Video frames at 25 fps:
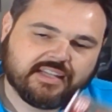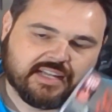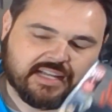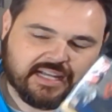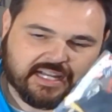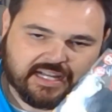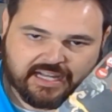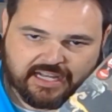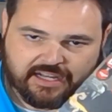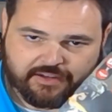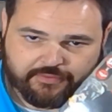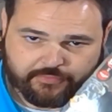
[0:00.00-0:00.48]

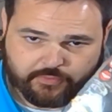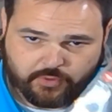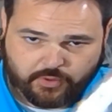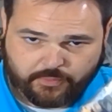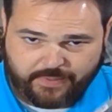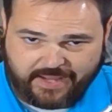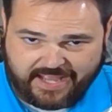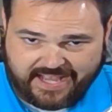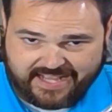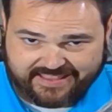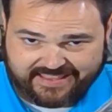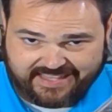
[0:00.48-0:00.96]
a
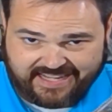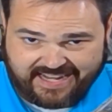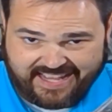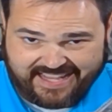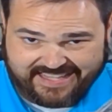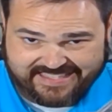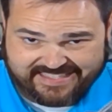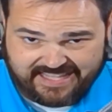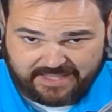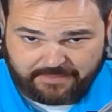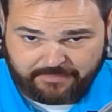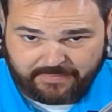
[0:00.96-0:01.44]
4-pack that
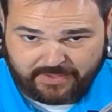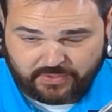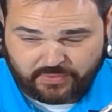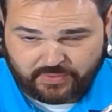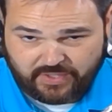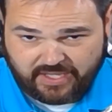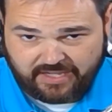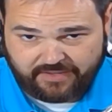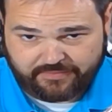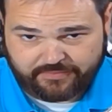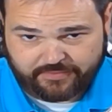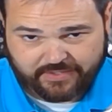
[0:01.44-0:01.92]
has that metal
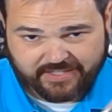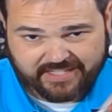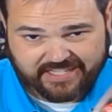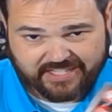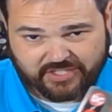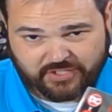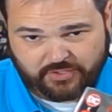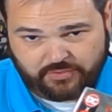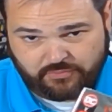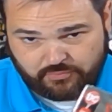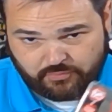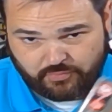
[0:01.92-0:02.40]
cover in it,
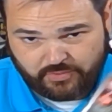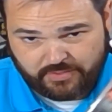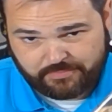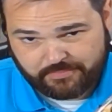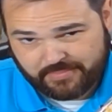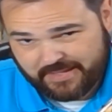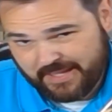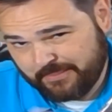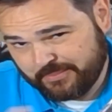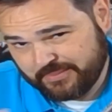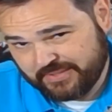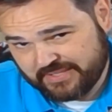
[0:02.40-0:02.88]
you would
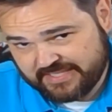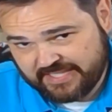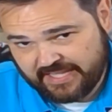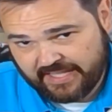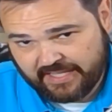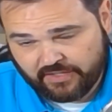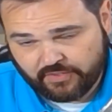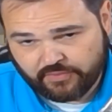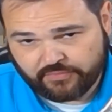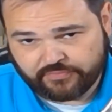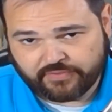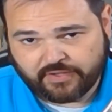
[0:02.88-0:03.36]
be able to
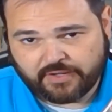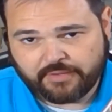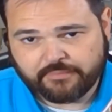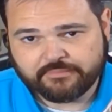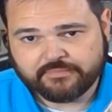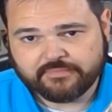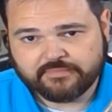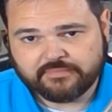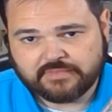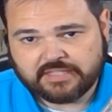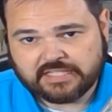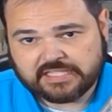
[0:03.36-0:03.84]
tell
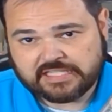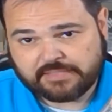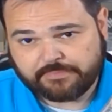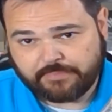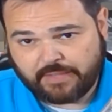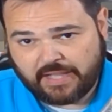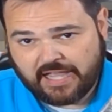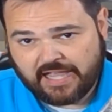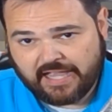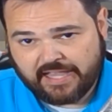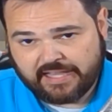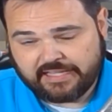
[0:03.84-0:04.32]
from the
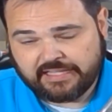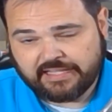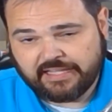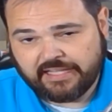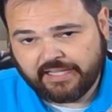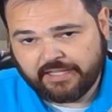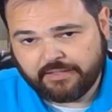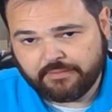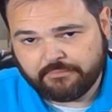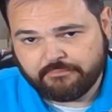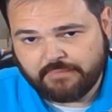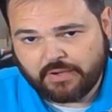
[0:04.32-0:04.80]
spine
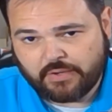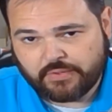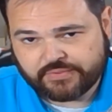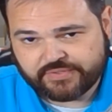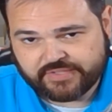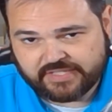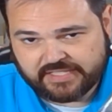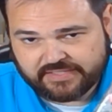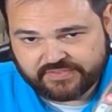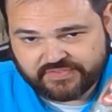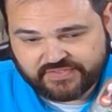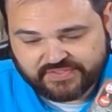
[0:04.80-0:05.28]
in
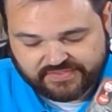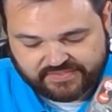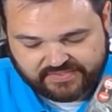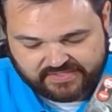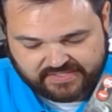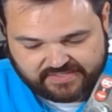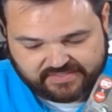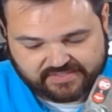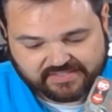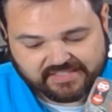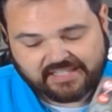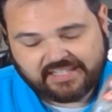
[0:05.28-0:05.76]
most
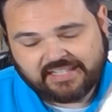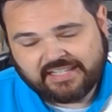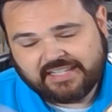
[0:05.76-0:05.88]
instances.